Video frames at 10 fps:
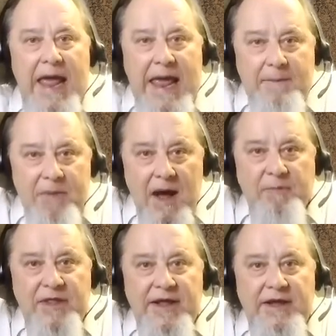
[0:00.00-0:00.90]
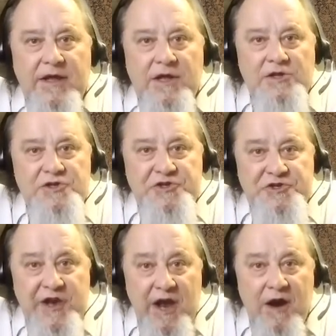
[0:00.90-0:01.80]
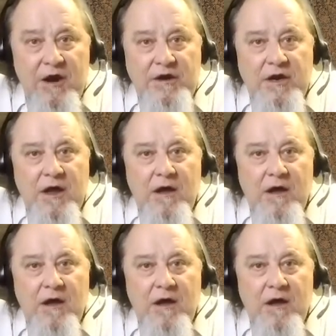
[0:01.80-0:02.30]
a public shared